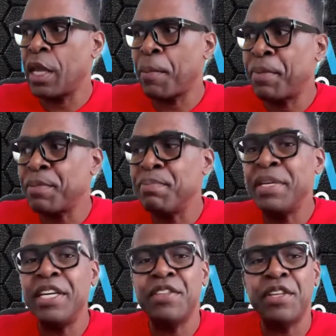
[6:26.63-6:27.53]
But
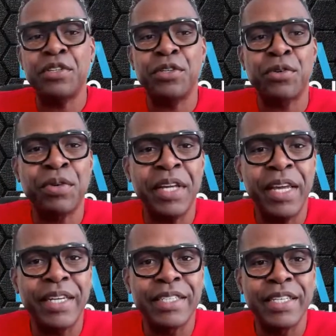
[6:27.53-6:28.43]
be in there to
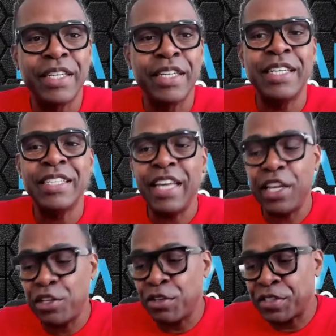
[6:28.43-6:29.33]
create.
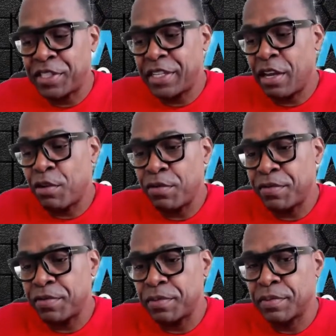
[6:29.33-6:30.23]
Take
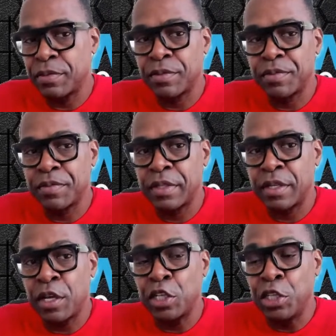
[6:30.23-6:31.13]
yourself,
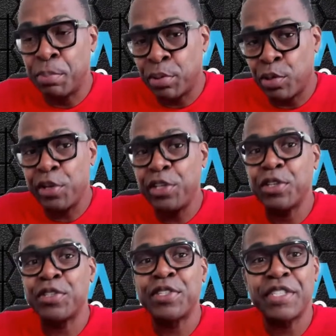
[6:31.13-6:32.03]
deploy
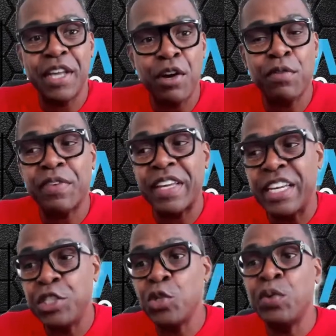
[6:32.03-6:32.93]
yourself
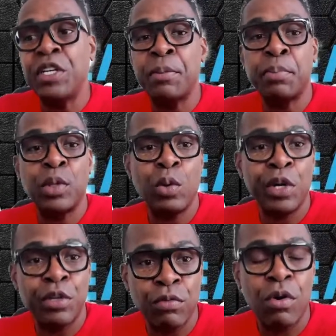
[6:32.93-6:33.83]
into an
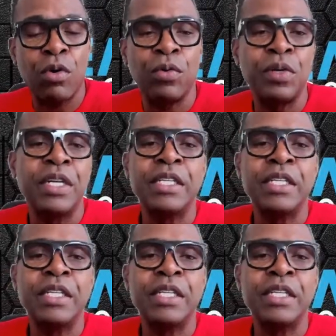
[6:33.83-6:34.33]
employed role.